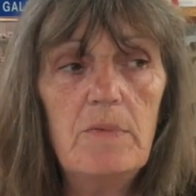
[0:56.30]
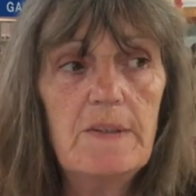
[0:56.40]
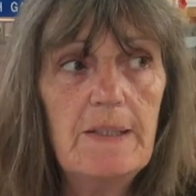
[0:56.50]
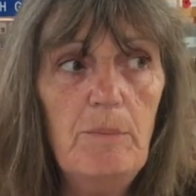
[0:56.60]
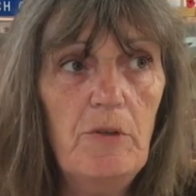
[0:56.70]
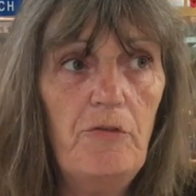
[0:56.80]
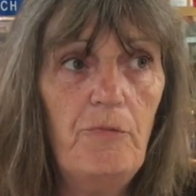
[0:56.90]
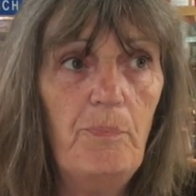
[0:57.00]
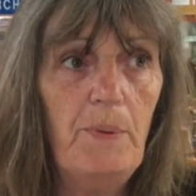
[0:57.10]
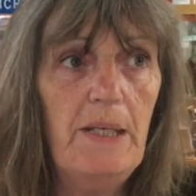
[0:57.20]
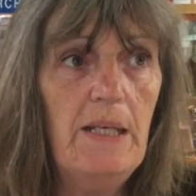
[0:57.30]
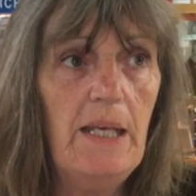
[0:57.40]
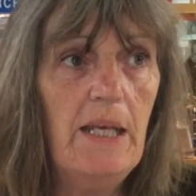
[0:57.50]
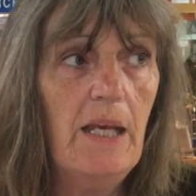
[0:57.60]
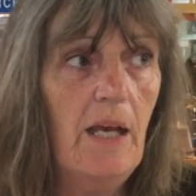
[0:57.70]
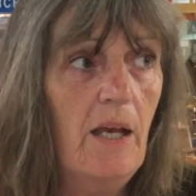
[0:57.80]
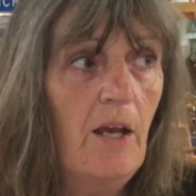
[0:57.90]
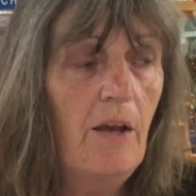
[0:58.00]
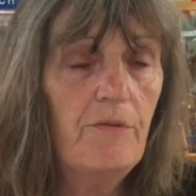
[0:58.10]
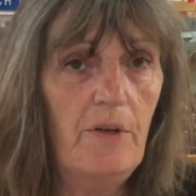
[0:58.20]
Some have been here
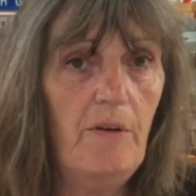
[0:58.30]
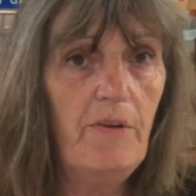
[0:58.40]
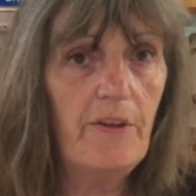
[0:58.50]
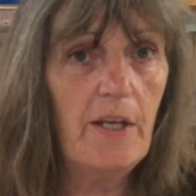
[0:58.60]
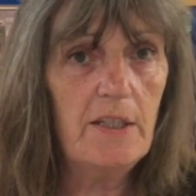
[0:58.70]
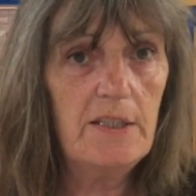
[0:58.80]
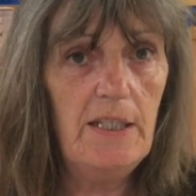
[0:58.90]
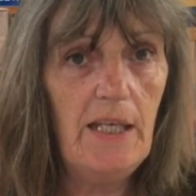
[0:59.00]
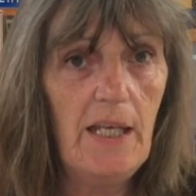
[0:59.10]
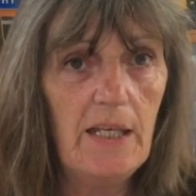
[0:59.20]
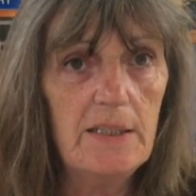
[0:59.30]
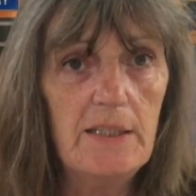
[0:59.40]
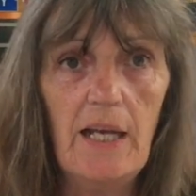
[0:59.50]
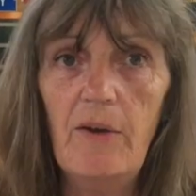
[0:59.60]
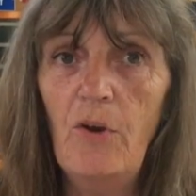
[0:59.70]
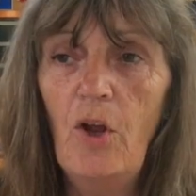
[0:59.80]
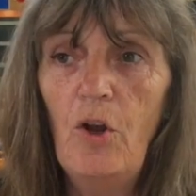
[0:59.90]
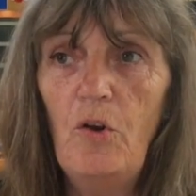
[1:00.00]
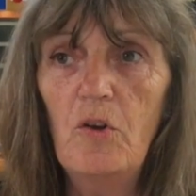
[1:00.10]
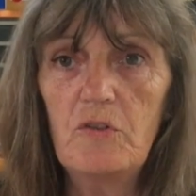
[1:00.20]
for over 30 years now.
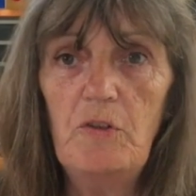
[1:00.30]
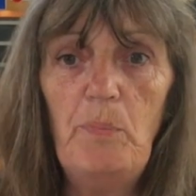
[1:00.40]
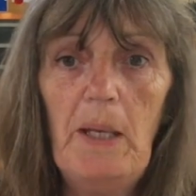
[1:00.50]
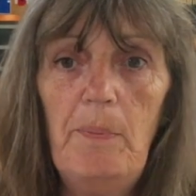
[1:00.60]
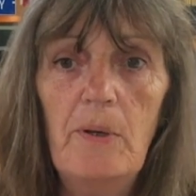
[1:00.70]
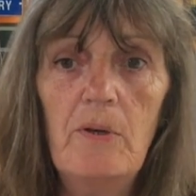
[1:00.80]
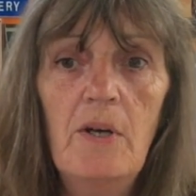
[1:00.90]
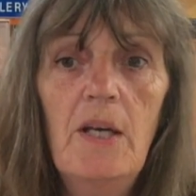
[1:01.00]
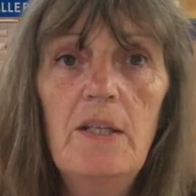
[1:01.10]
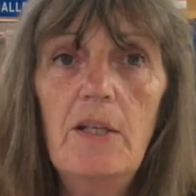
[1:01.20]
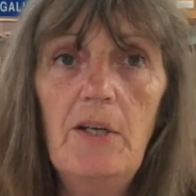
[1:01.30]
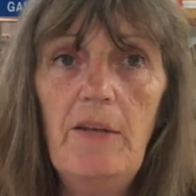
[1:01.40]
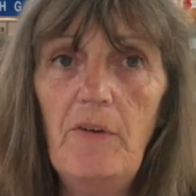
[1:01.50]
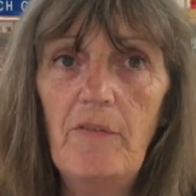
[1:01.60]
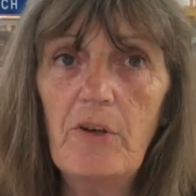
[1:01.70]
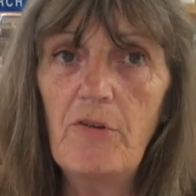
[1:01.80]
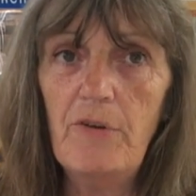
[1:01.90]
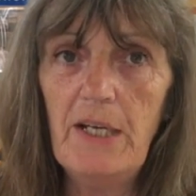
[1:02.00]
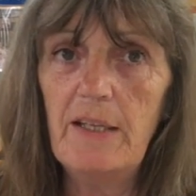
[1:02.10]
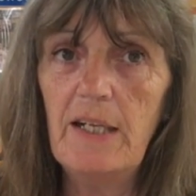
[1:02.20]
Lots of people don't even have a
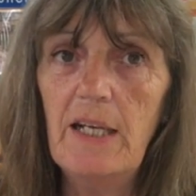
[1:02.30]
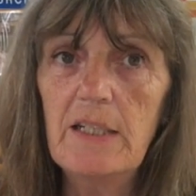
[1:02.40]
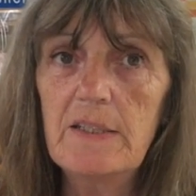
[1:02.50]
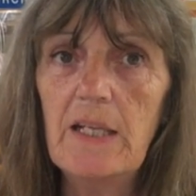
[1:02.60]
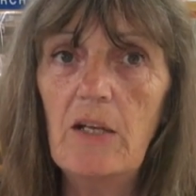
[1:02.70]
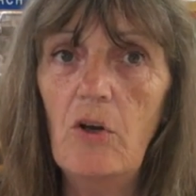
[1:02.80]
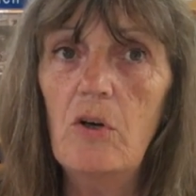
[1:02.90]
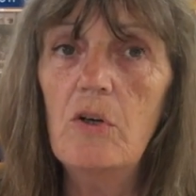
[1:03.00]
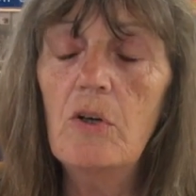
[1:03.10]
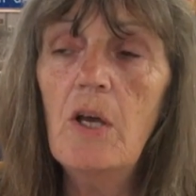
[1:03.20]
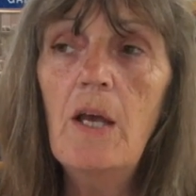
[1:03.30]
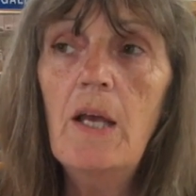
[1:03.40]
career that lasts that long.